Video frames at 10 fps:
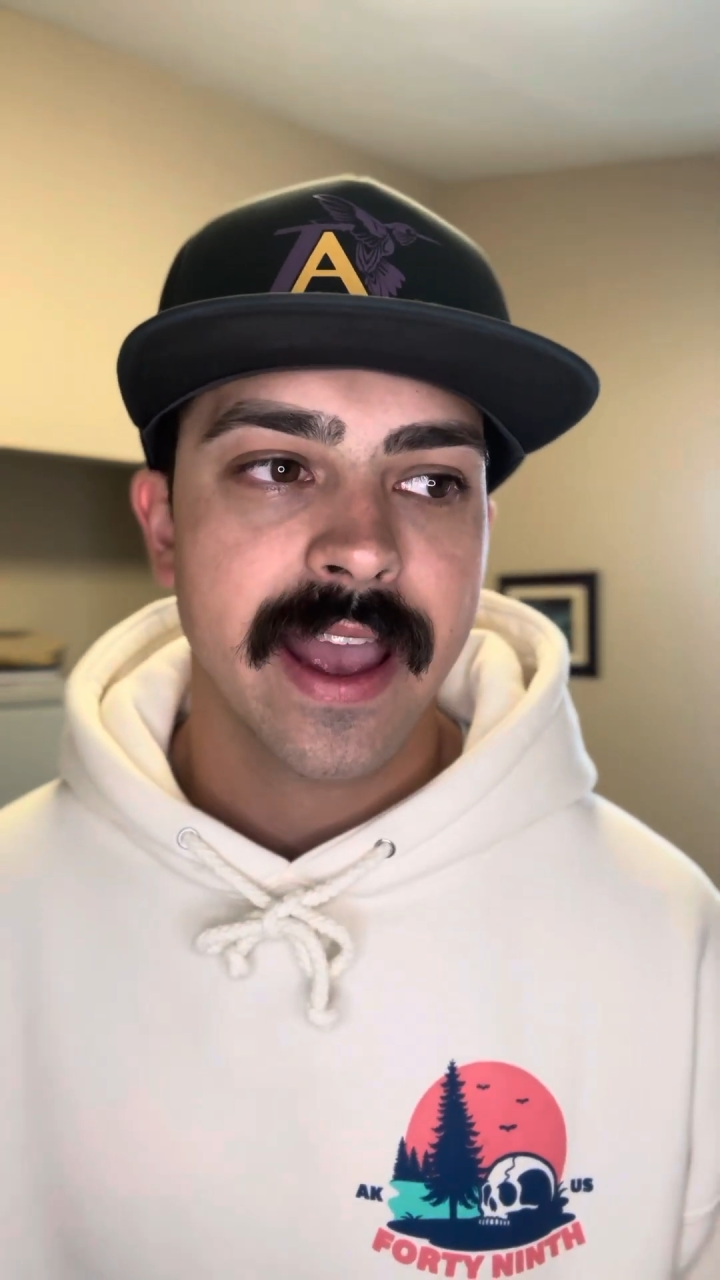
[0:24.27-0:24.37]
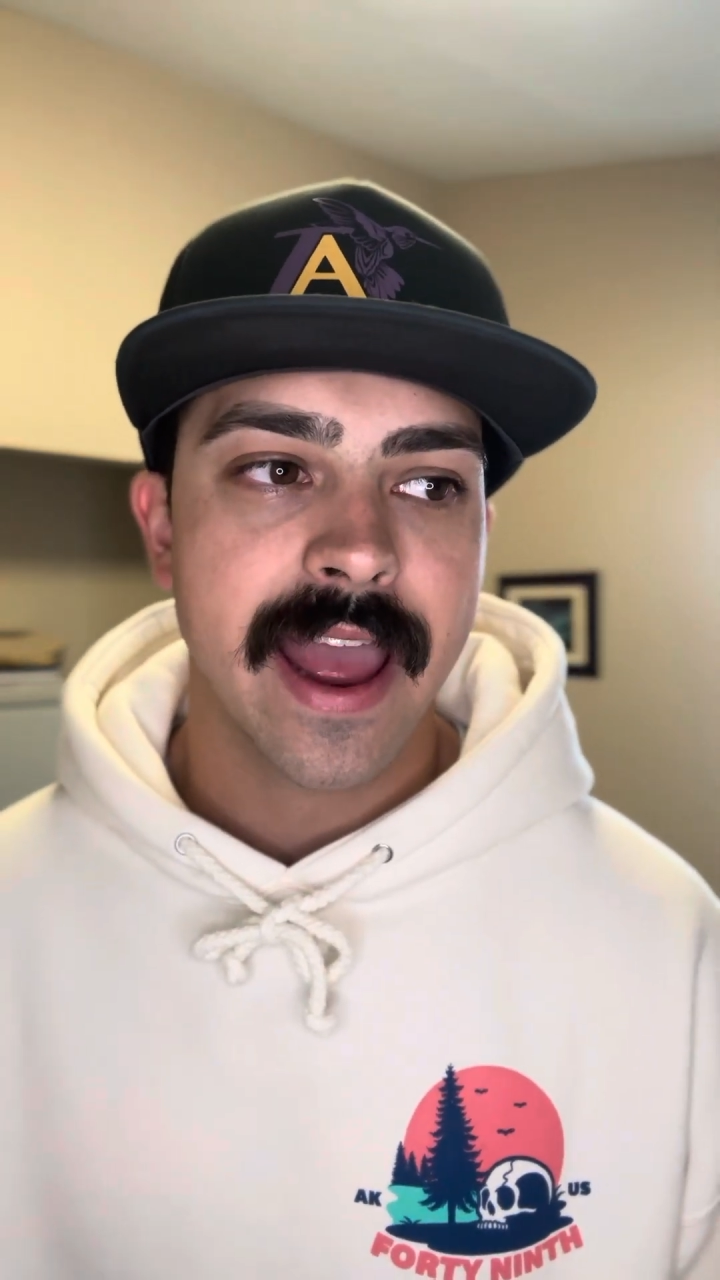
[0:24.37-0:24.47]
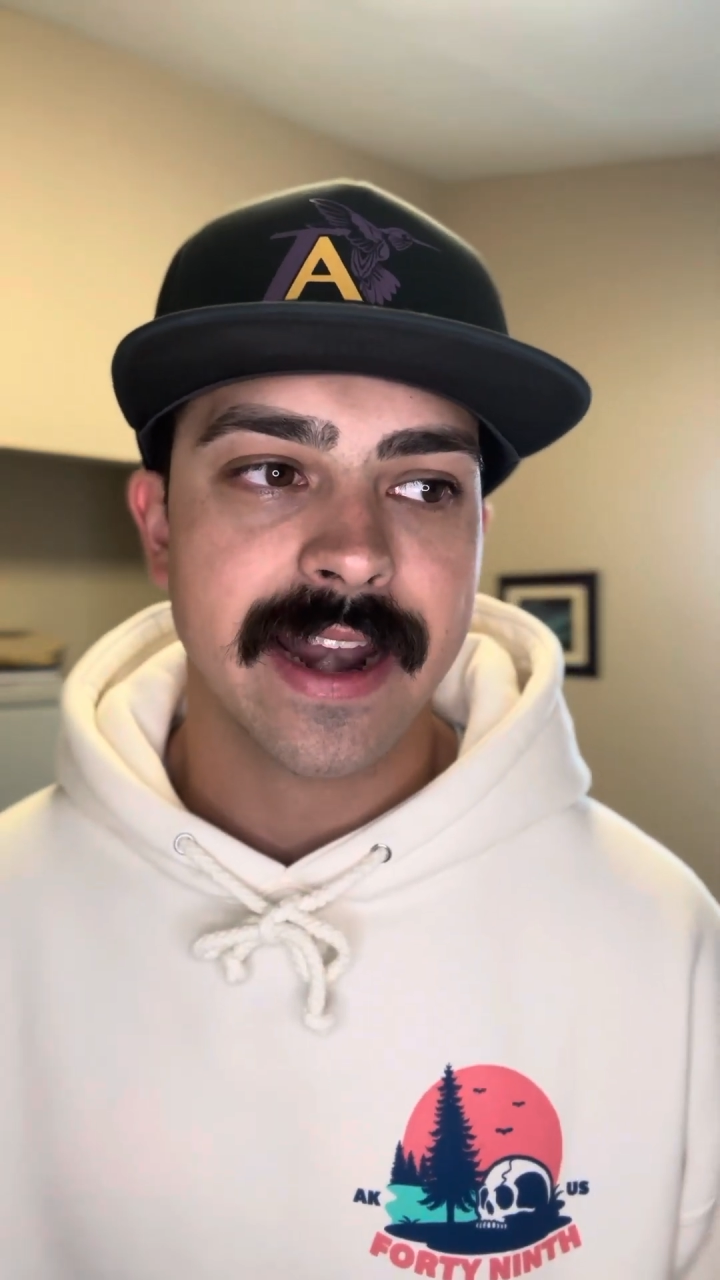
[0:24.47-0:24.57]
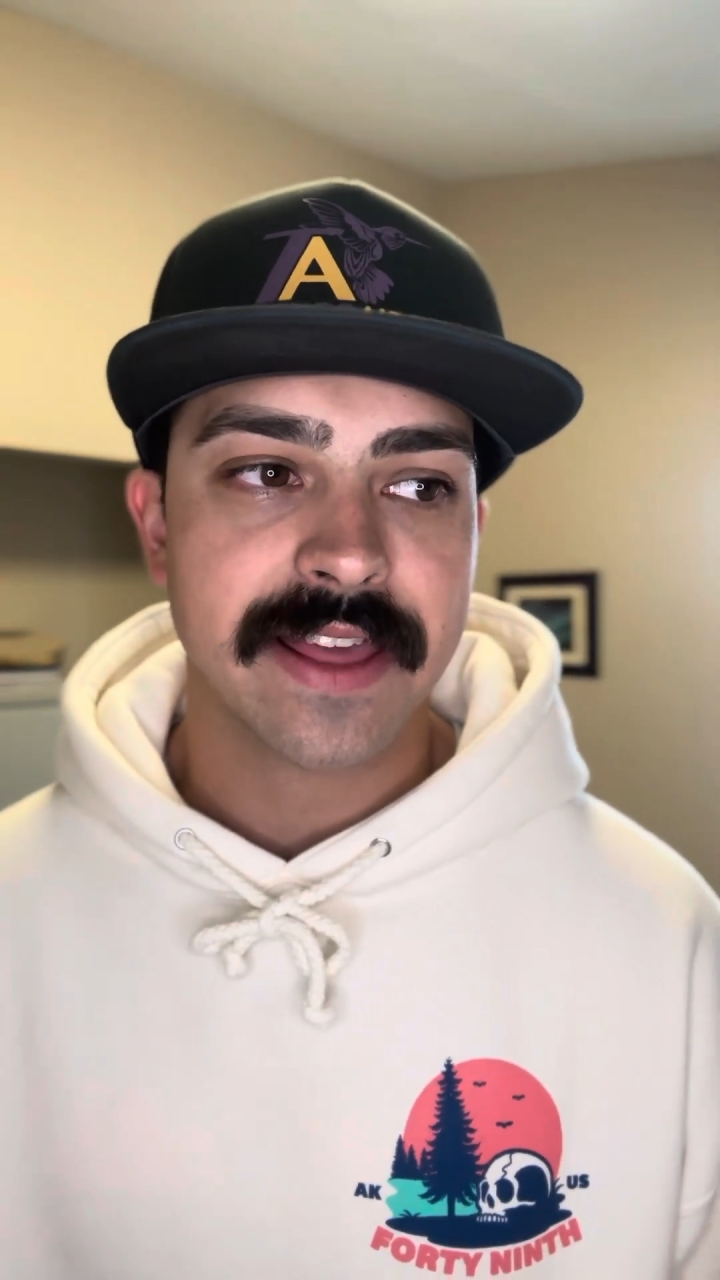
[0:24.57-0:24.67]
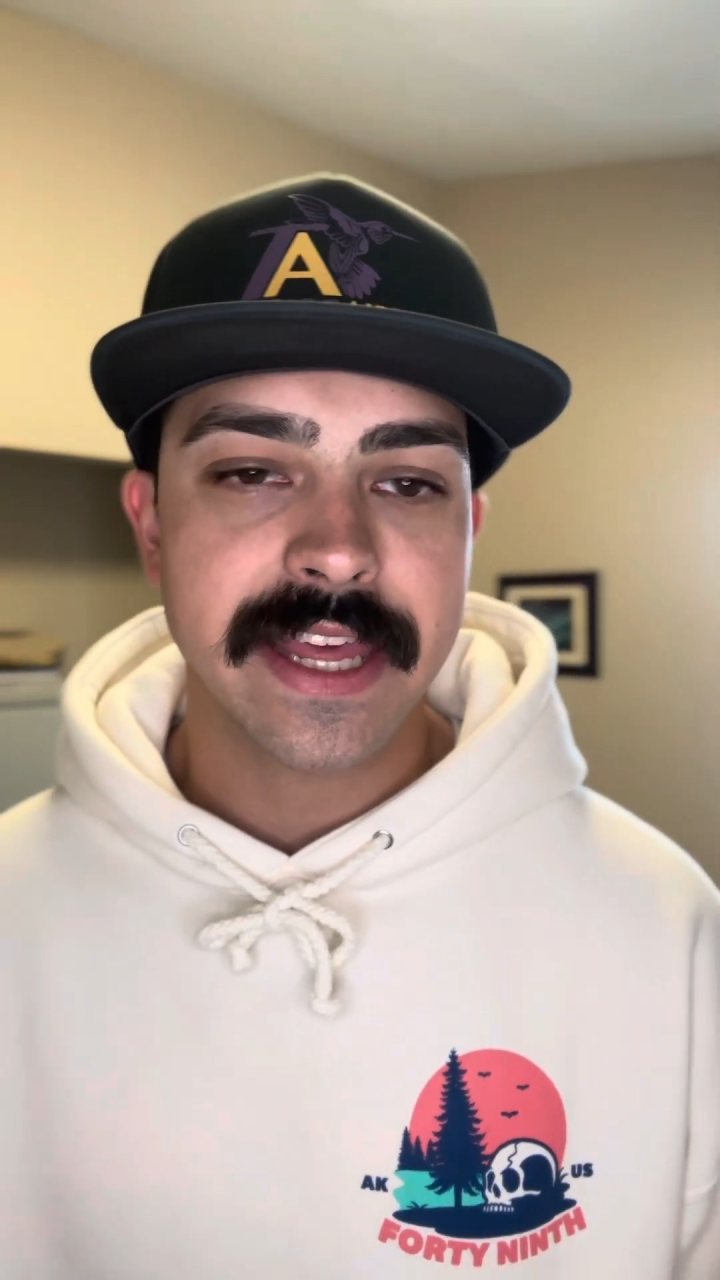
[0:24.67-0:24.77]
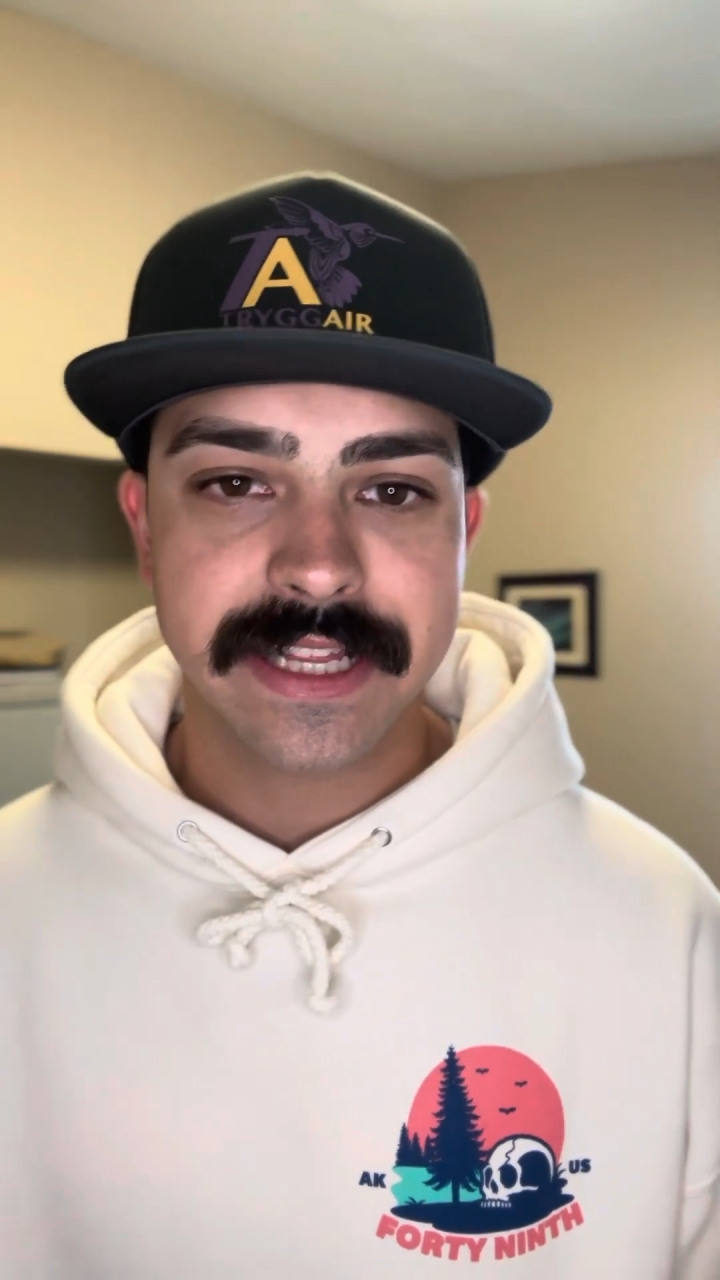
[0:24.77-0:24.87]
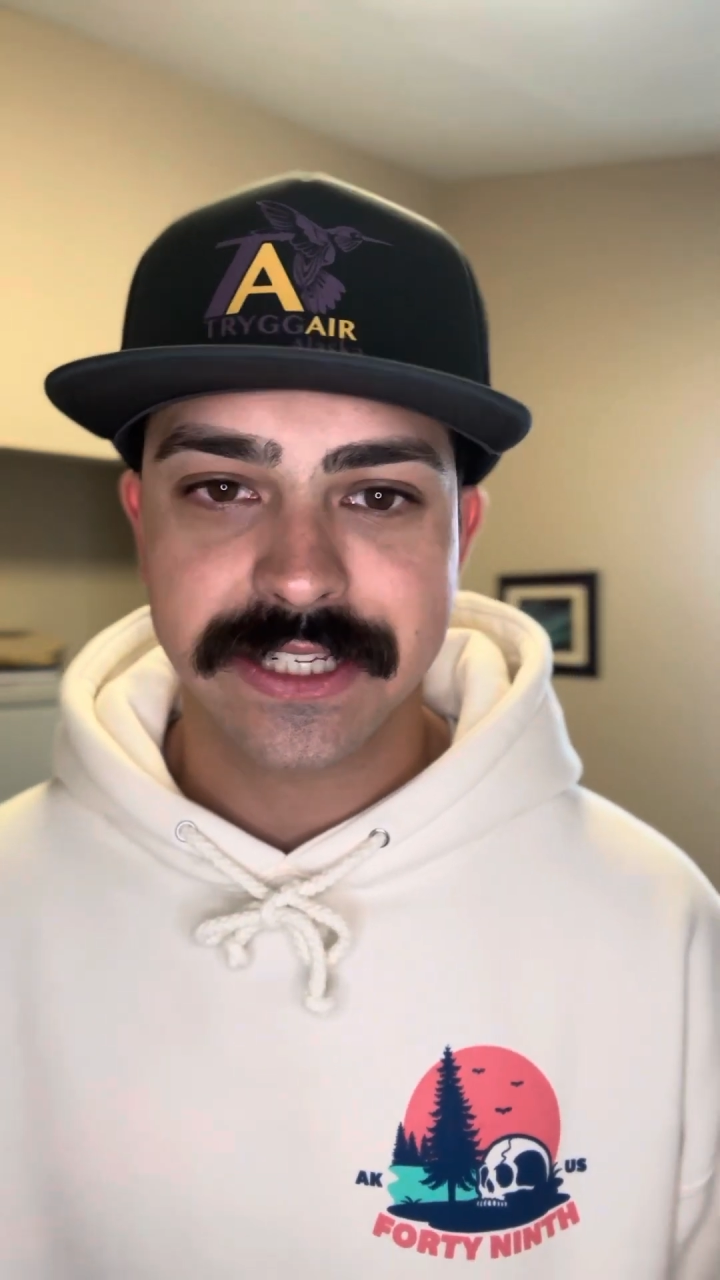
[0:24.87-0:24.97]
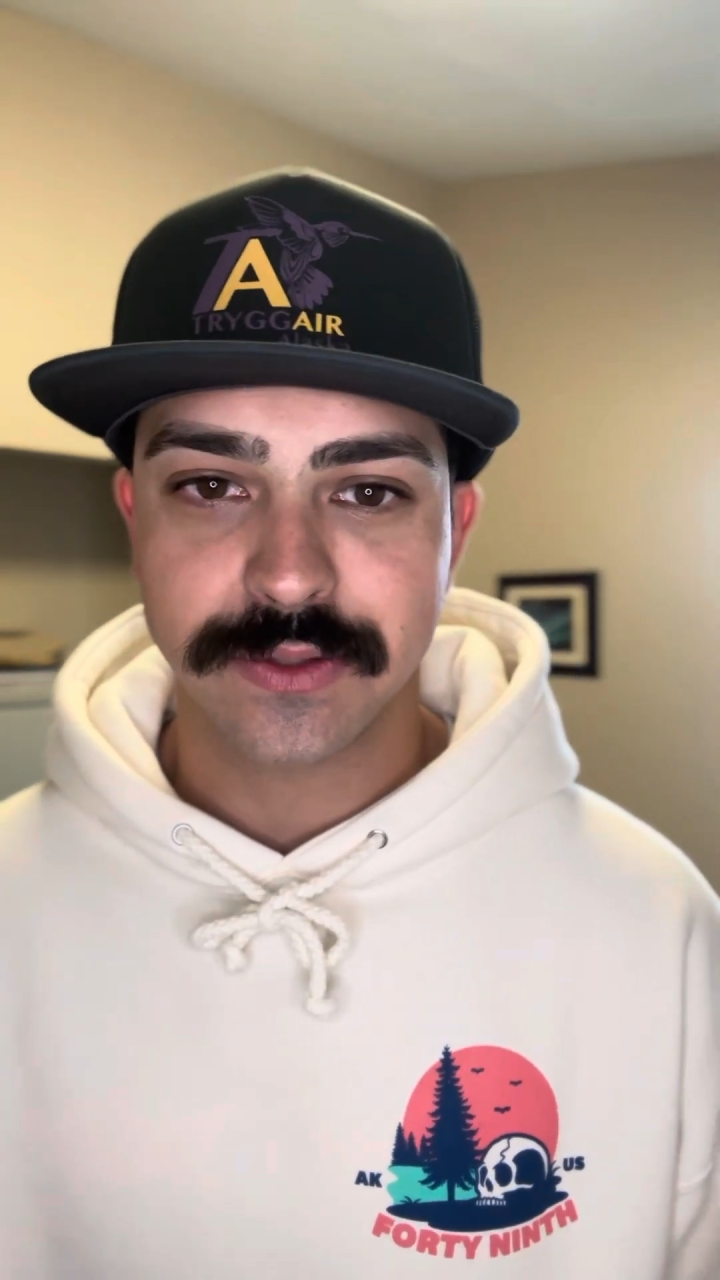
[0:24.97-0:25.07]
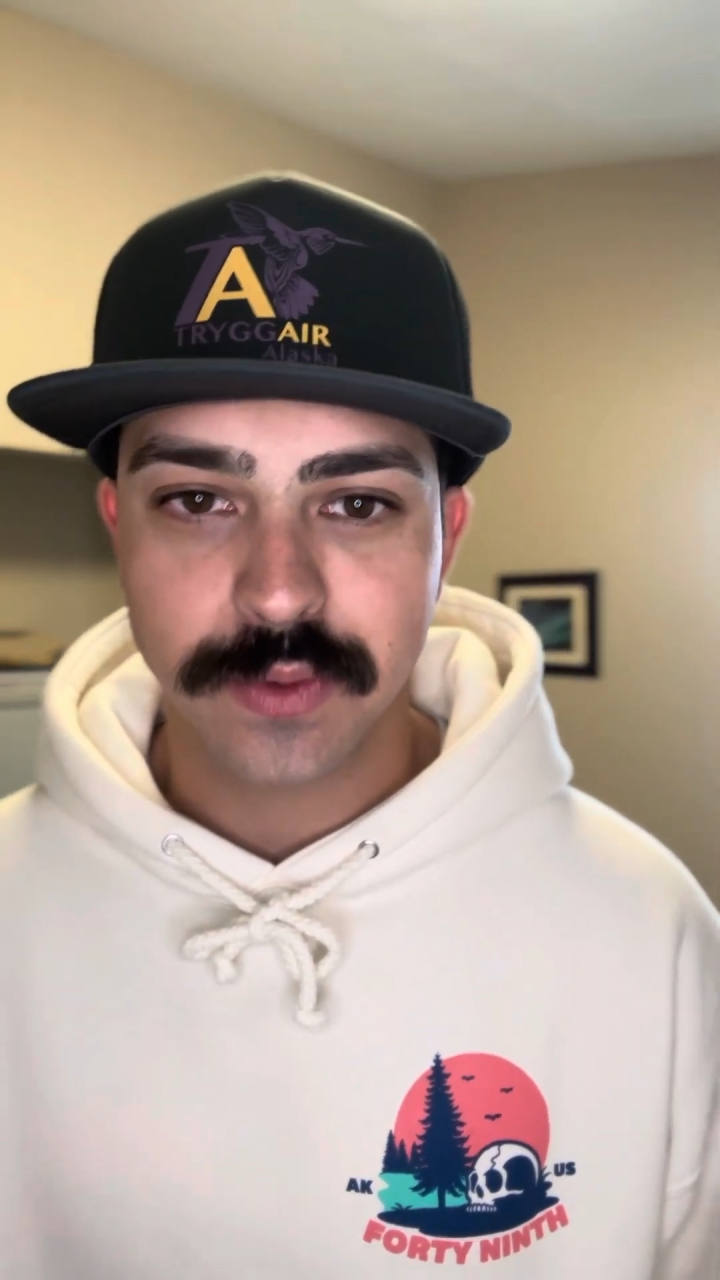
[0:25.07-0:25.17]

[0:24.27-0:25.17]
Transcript: And I think this is